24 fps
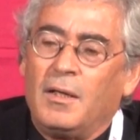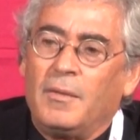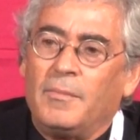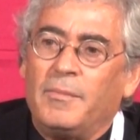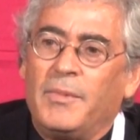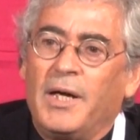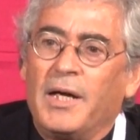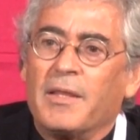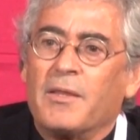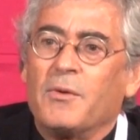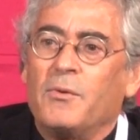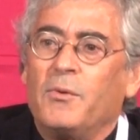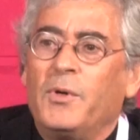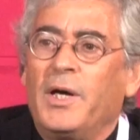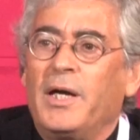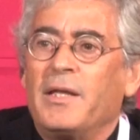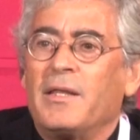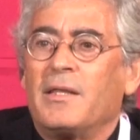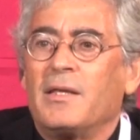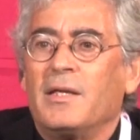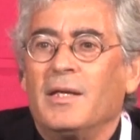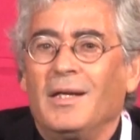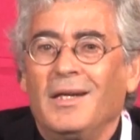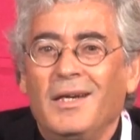By the way,
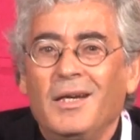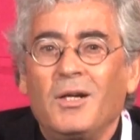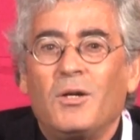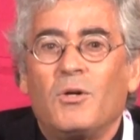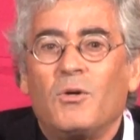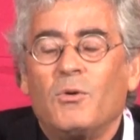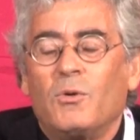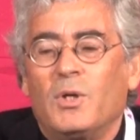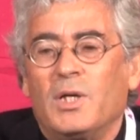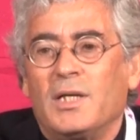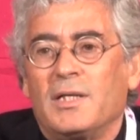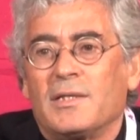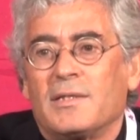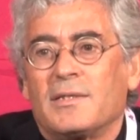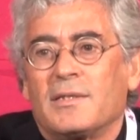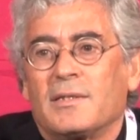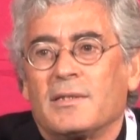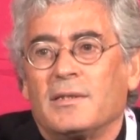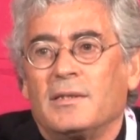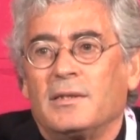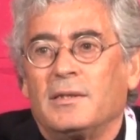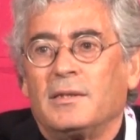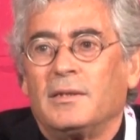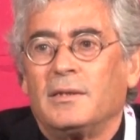the ECOWAS
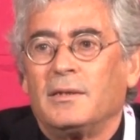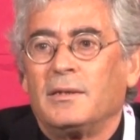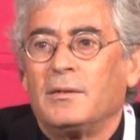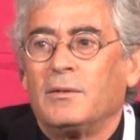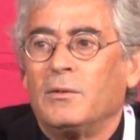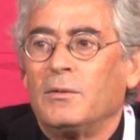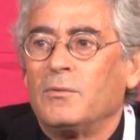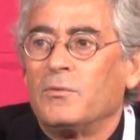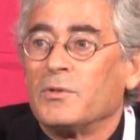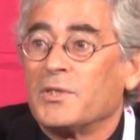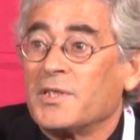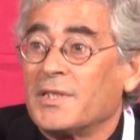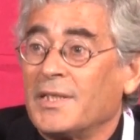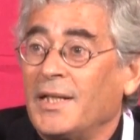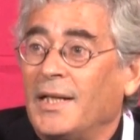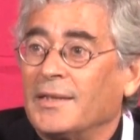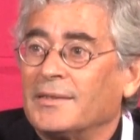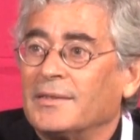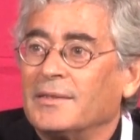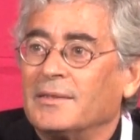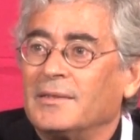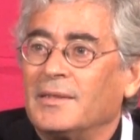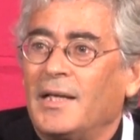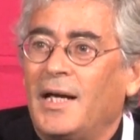
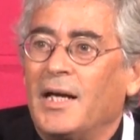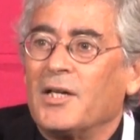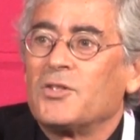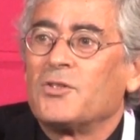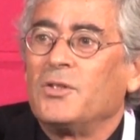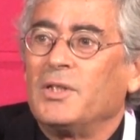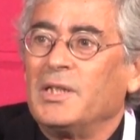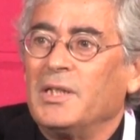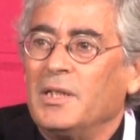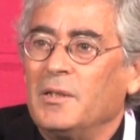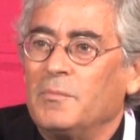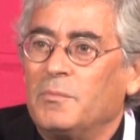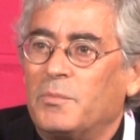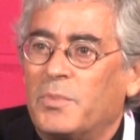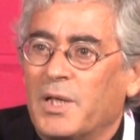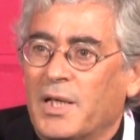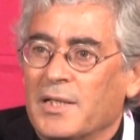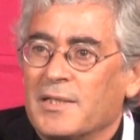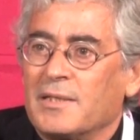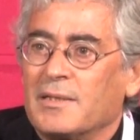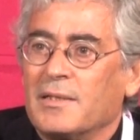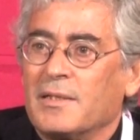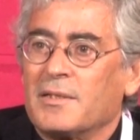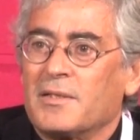started actually in
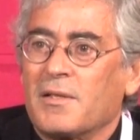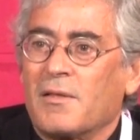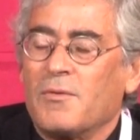Brussels.